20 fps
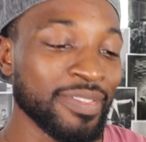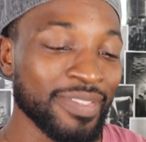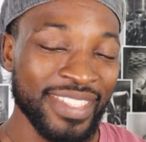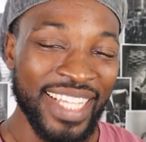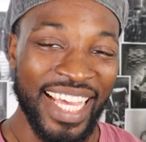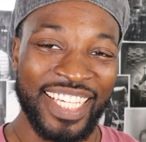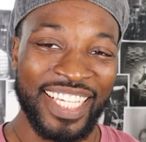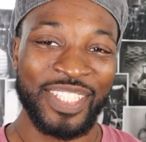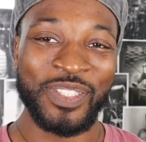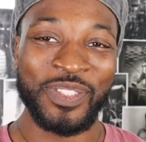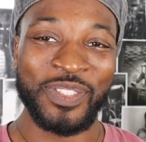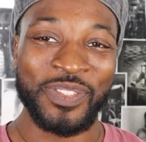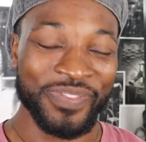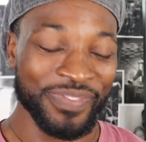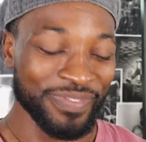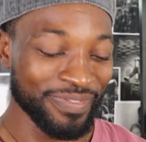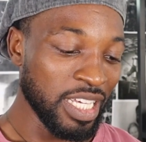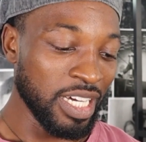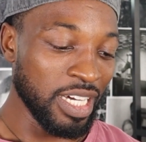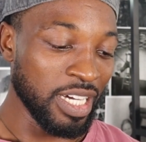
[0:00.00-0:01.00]
Thank you.
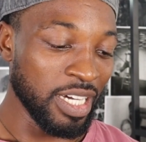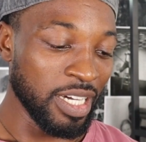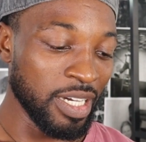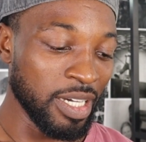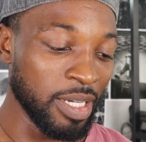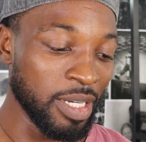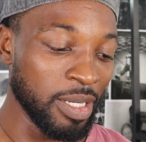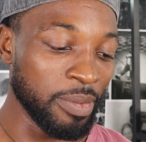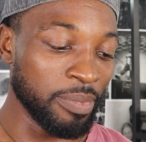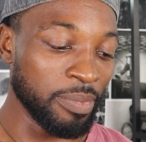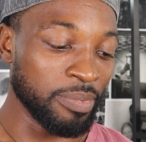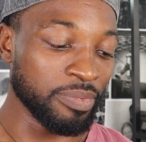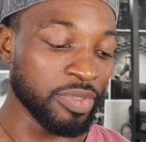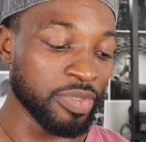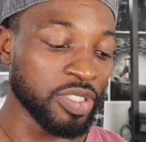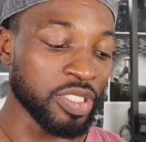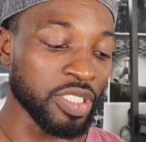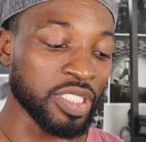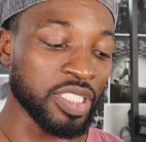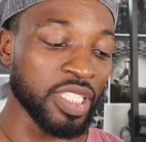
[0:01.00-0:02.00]

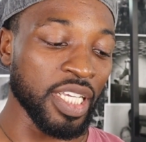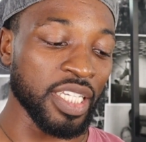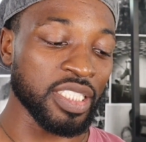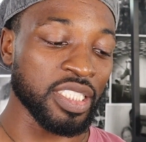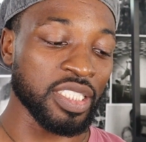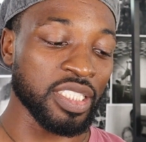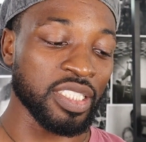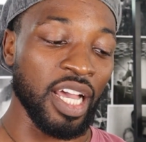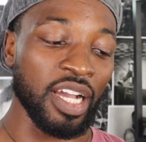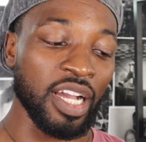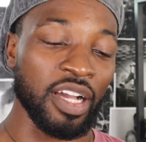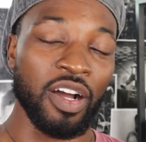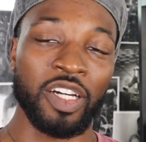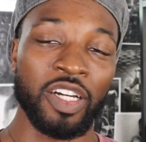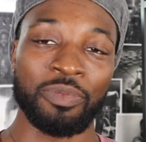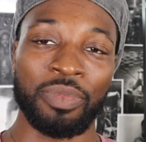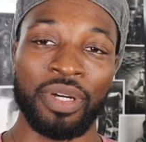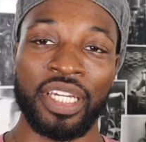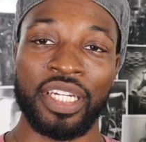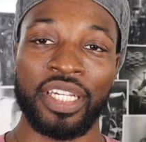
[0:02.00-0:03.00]
Success has not
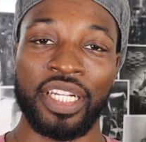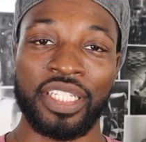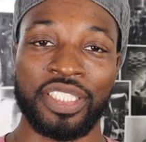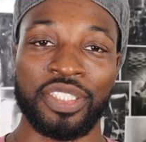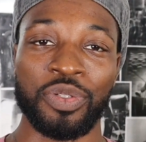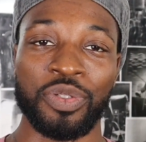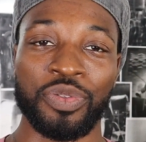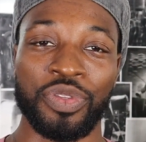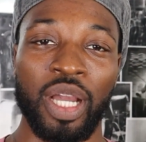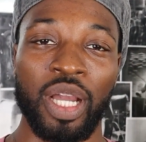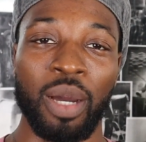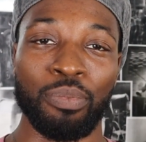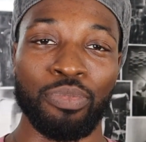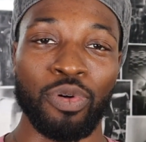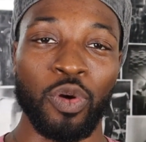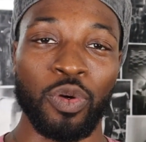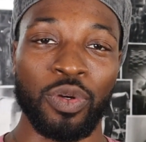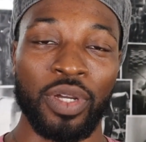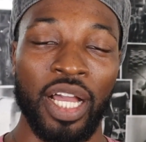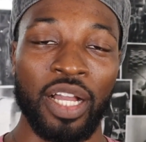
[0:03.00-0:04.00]
gone in my head. I still think I'm
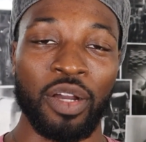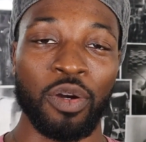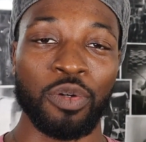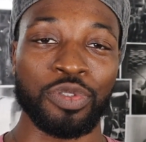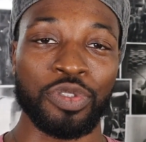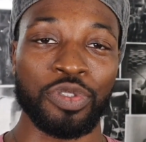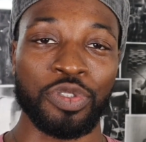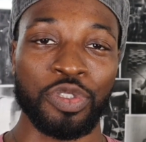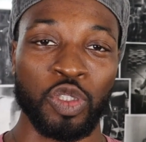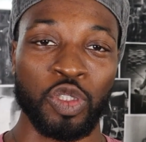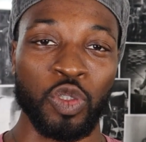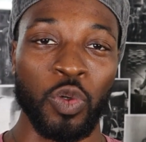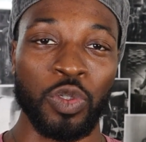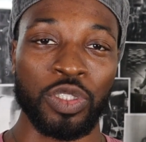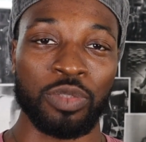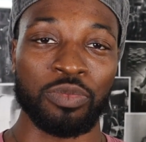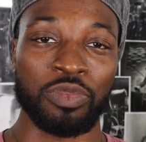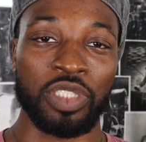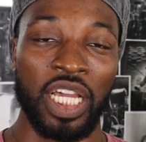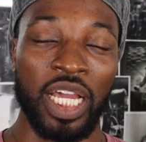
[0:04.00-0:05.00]
broke. I go to the
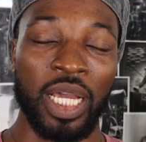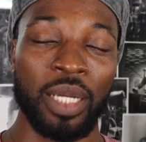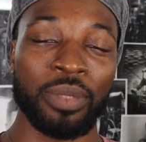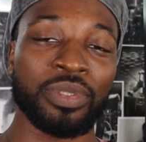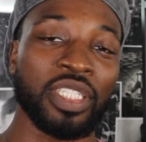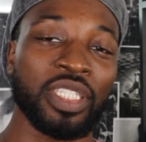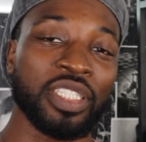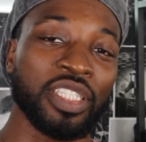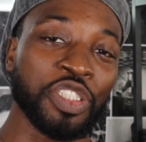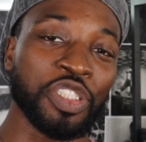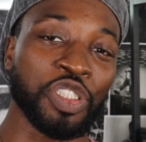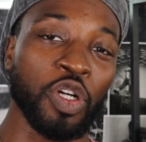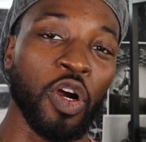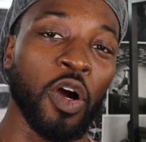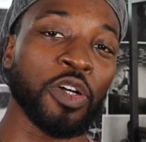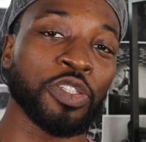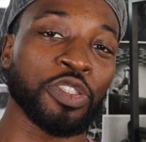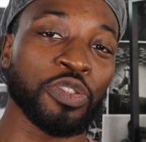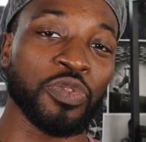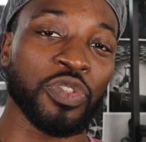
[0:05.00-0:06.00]
store sometimes, and they
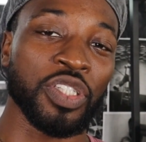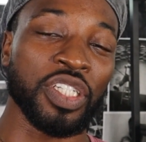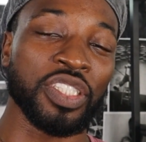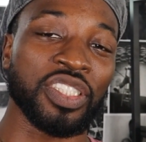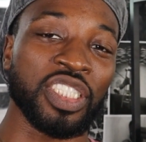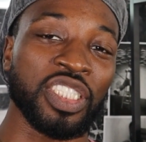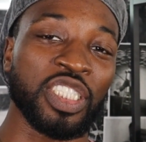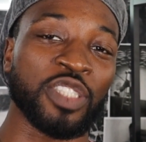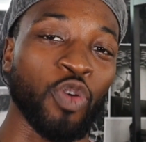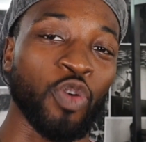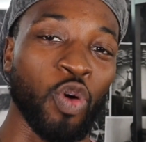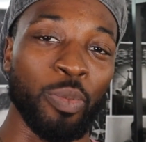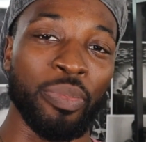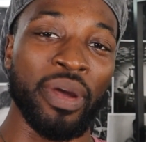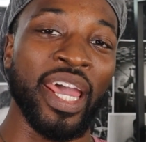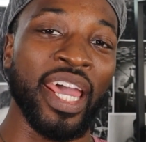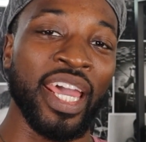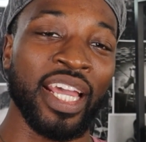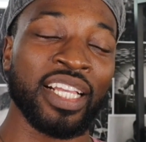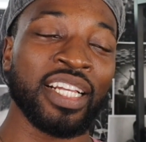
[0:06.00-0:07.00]
charge you 10 cents for a
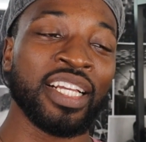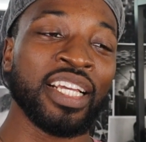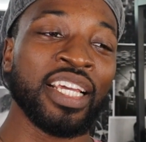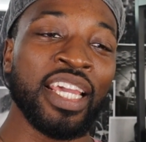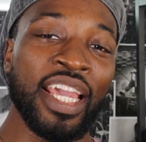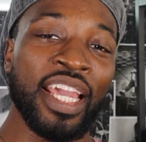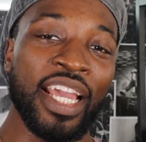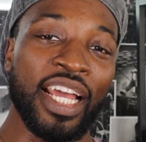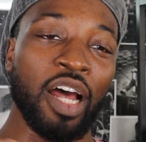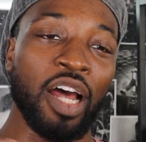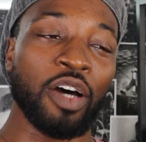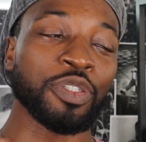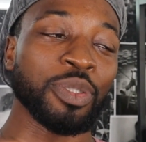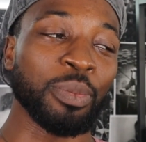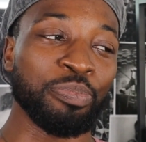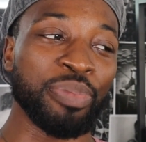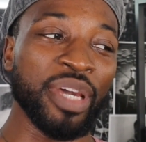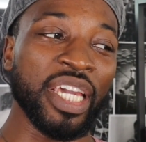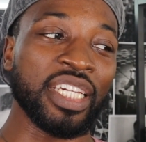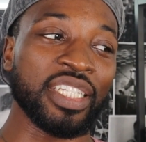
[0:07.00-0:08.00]
bag, and I'll
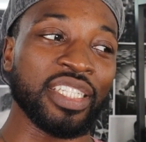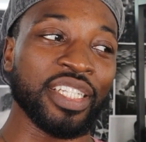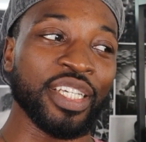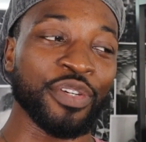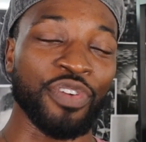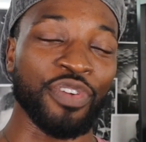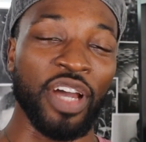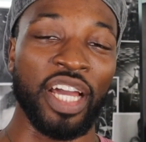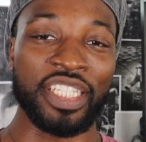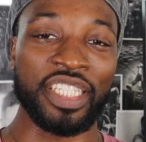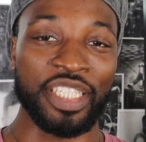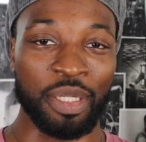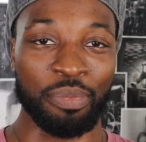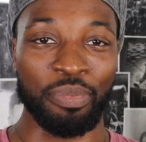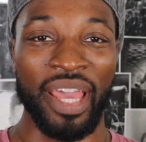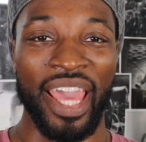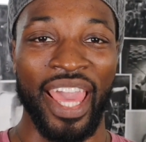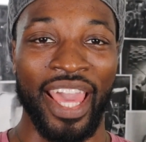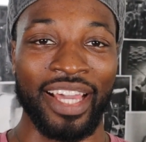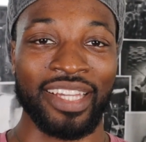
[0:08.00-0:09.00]
debate if I need a
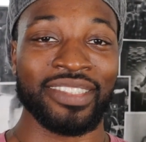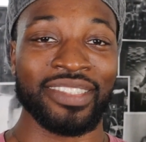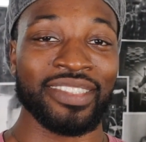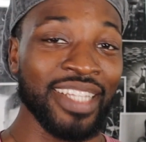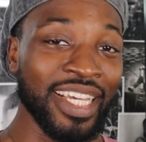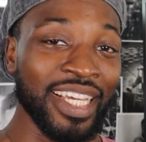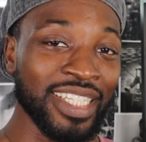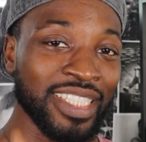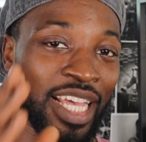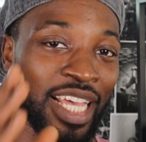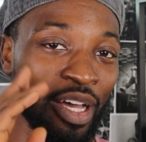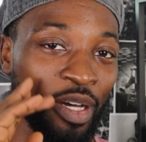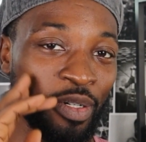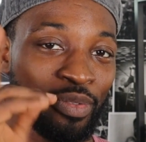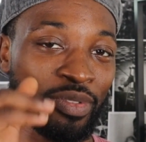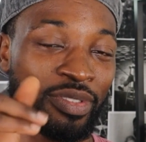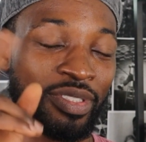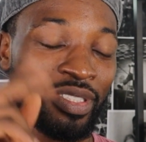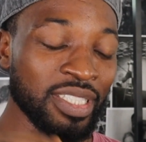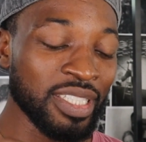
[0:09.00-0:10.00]
bag. That's
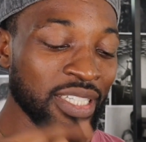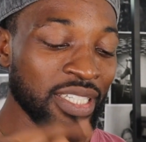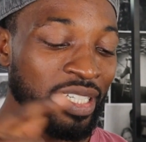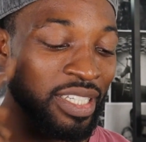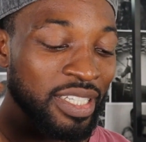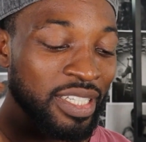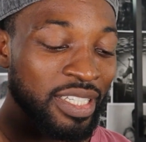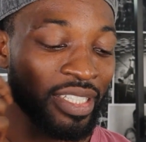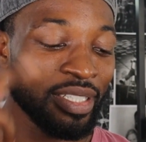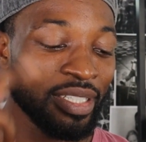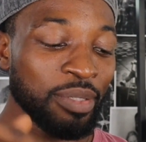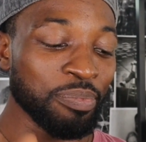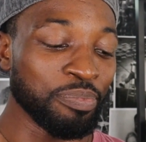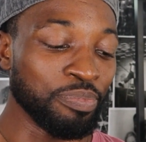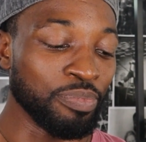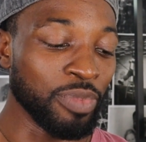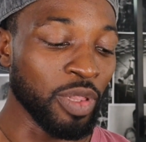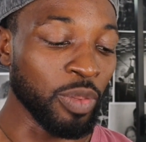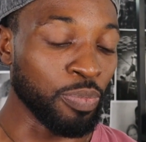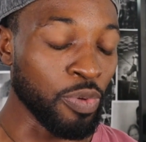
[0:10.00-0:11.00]
how
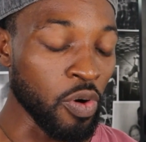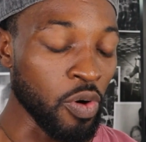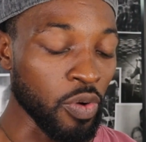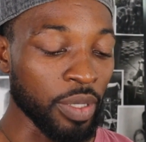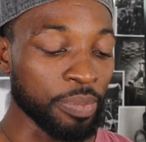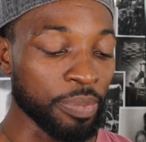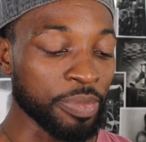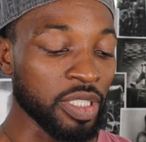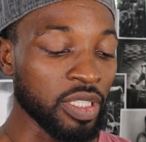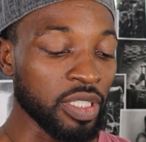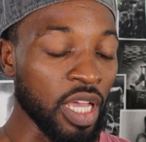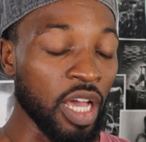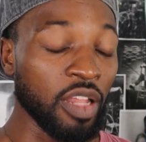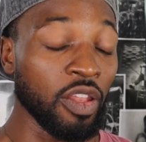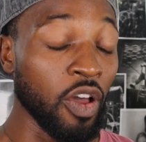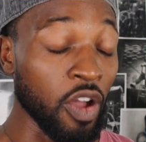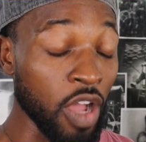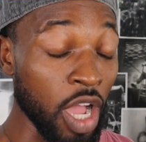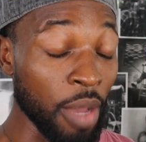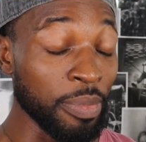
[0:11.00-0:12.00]
broke I've been, how
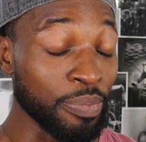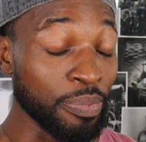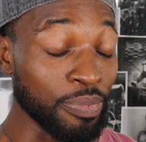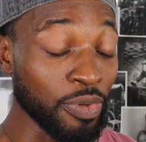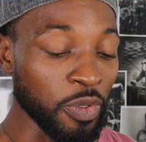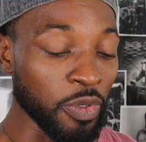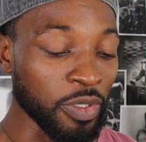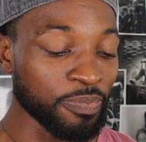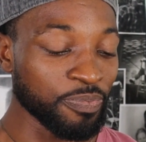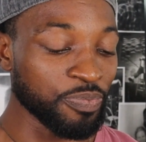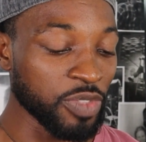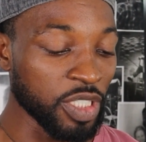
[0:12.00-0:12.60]
long I've been broke.